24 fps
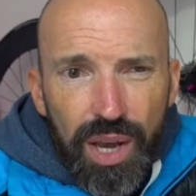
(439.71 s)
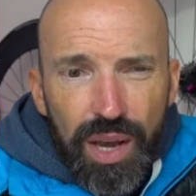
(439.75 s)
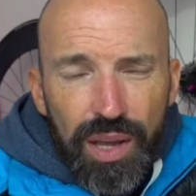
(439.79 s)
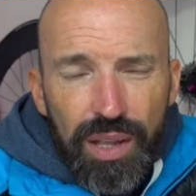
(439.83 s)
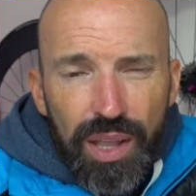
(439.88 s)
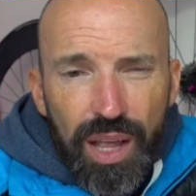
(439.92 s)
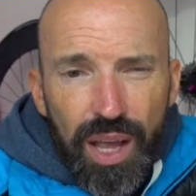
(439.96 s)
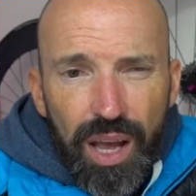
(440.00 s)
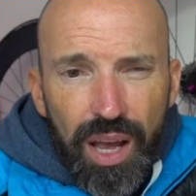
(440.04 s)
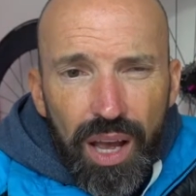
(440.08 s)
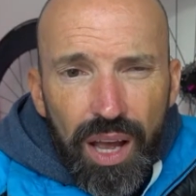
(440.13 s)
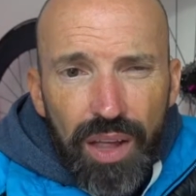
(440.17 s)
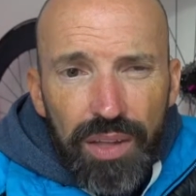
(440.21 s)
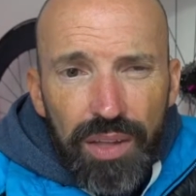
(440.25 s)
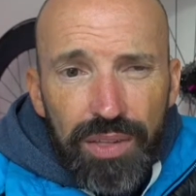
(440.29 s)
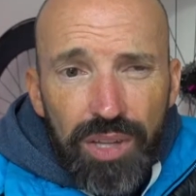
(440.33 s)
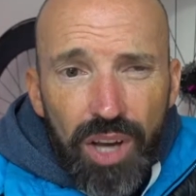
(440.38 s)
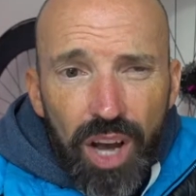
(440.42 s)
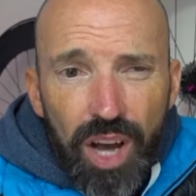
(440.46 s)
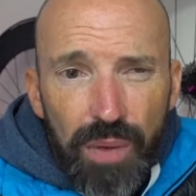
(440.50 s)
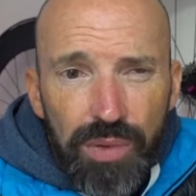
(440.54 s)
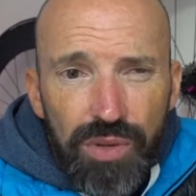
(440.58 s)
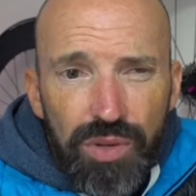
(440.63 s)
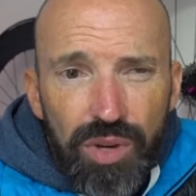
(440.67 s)

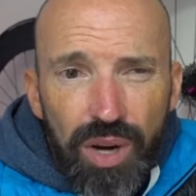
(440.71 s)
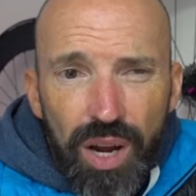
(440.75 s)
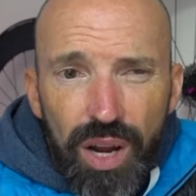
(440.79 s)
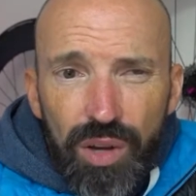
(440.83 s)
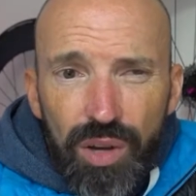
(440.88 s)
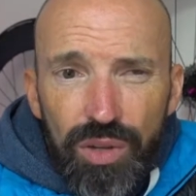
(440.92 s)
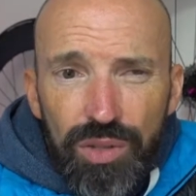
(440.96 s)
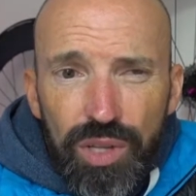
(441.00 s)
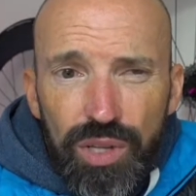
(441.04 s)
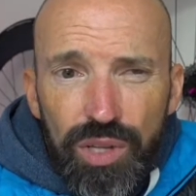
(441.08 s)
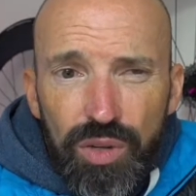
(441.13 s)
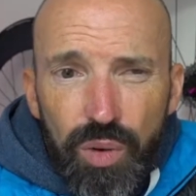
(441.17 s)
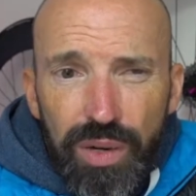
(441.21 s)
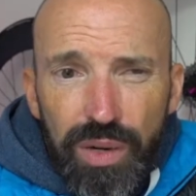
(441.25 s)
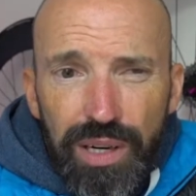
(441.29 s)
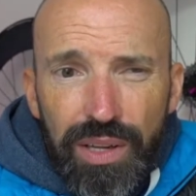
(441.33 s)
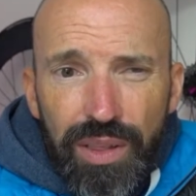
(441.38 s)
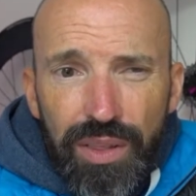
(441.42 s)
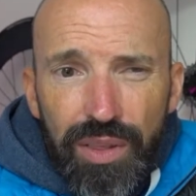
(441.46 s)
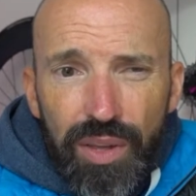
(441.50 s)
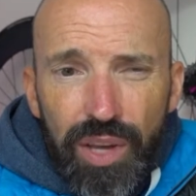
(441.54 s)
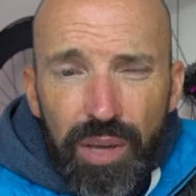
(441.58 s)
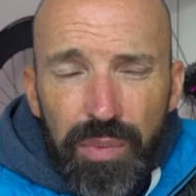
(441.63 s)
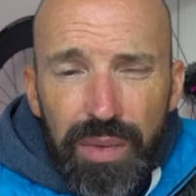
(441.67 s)
Time trials, the 20 to
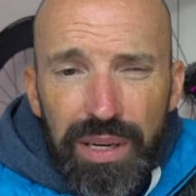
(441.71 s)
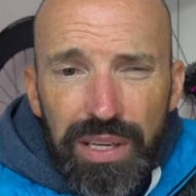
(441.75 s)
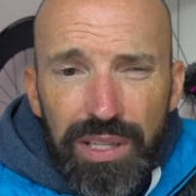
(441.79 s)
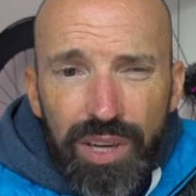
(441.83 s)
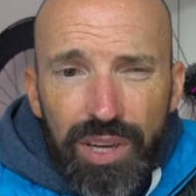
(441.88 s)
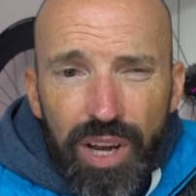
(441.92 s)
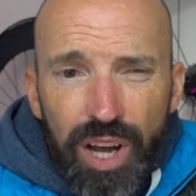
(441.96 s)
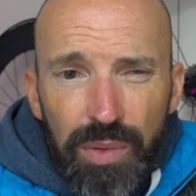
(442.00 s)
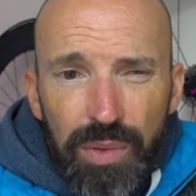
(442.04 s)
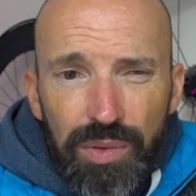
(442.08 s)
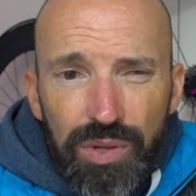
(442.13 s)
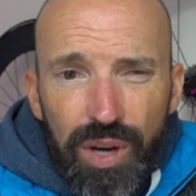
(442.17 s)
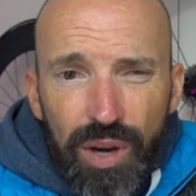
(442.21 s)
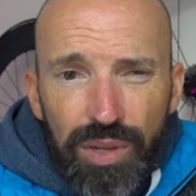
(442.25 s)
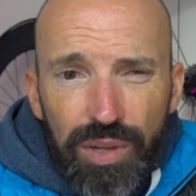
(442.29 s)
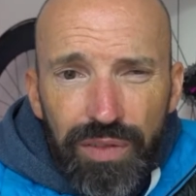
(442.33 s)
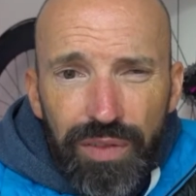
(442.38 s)
30 minute time trials,